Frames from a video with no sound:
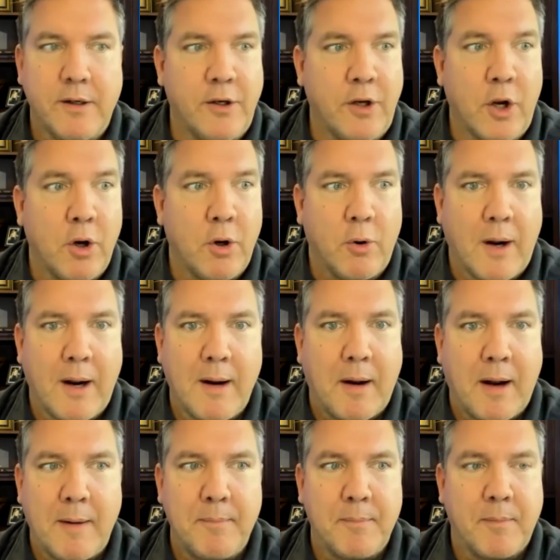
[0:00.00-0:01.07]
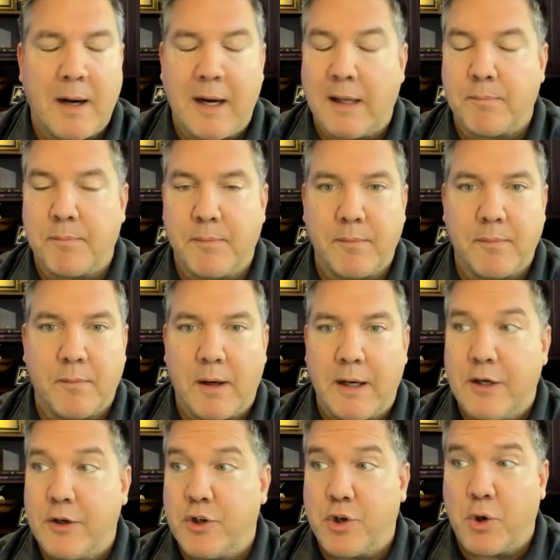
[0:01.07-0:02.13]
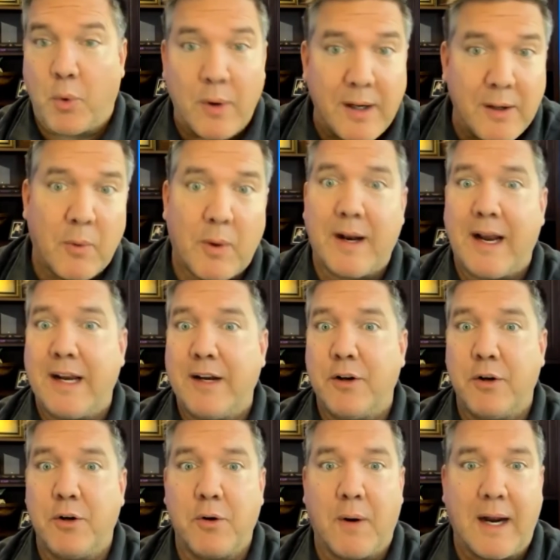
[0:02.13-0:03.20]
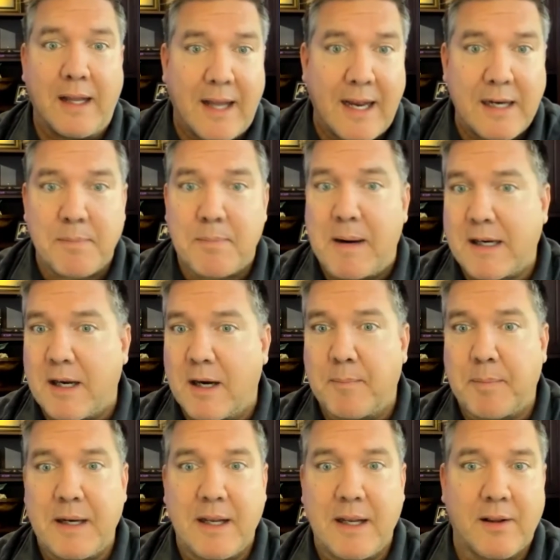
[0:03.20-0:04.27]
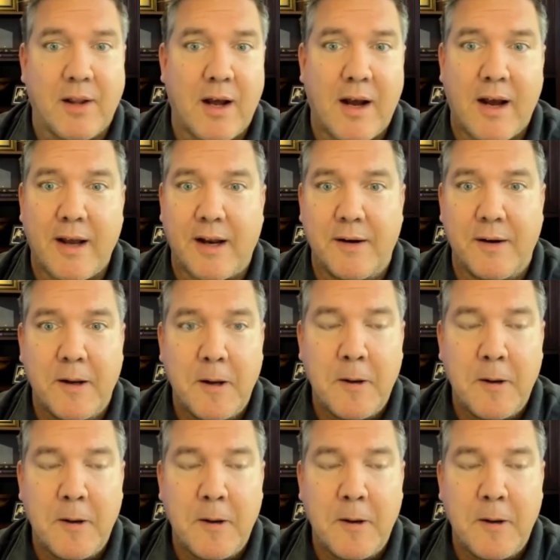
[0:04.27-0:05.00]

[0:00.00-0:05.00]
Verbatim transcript: no, I'm enjoying what I do. I like my company a lot.